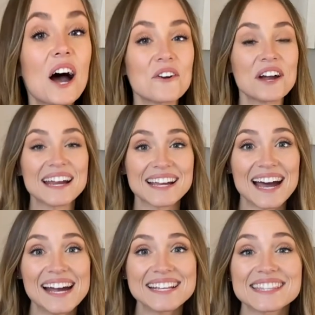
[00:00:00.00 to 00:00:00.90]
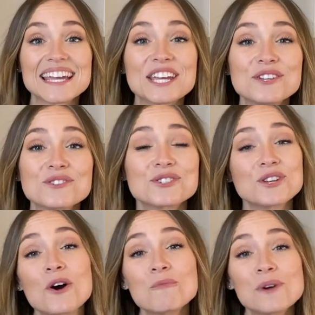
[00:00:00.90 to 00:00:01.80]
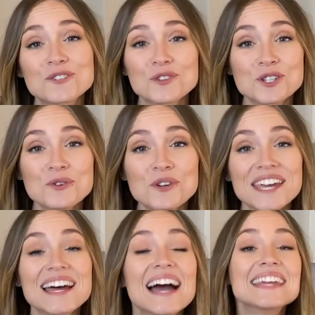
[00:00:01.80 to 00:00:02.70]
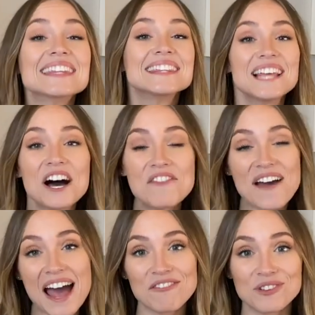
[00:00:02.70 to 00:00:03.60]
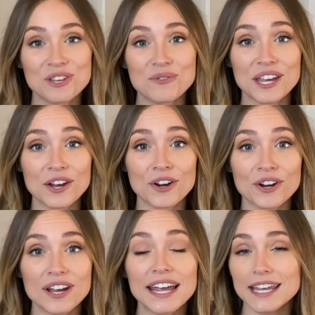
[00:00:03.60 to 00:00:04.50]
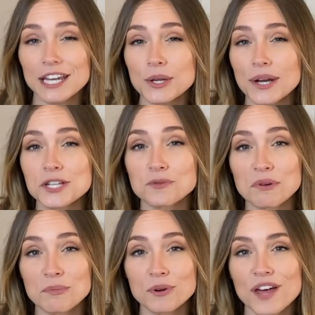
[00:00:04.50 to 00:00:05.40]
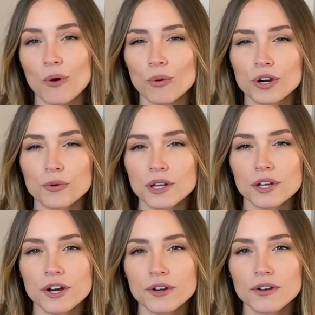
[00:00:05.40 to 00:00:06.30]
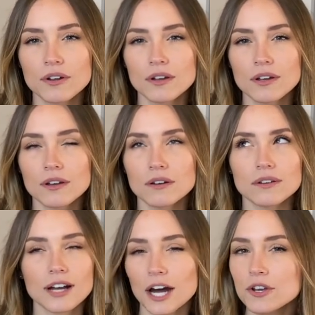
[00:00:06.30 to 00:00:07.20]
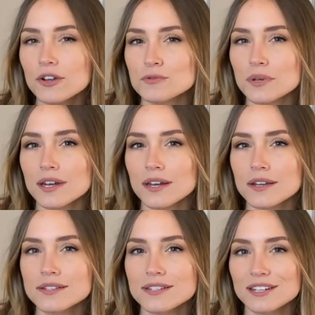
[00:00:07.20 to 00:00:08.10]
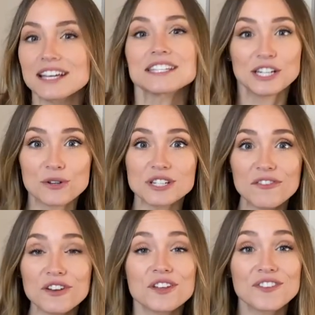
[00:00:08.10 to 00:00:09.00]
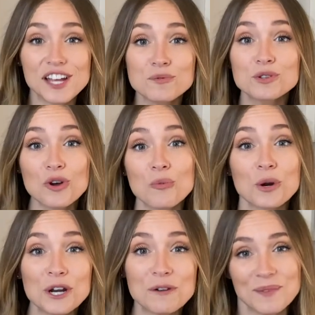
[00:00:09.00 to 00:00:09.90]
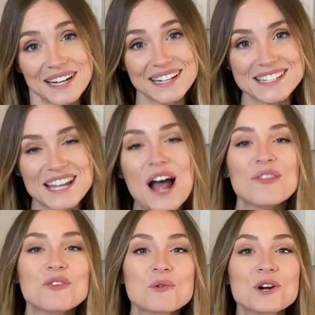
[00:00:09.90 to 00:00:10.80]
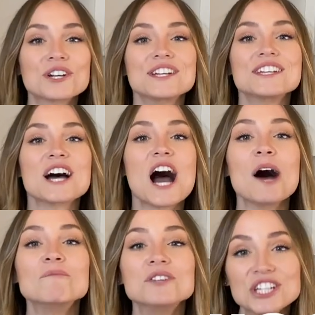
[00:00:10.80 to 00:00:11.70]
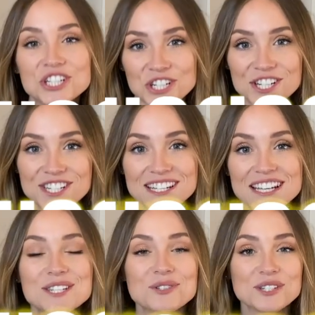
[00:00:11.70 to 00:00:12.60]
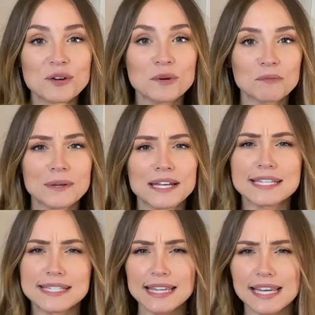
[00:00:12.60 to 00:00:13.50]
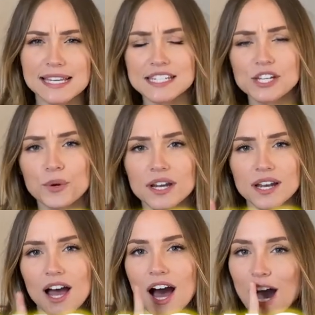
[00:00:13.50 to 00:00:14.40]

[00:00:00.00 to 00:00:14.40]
Alright guys, thank you so much for tuning in. I love having you here. And can you guys remember that word we learned? God knows what it is, because he knows everything. That's what the word means. The word is omniscient. So say it with me and say it like a secret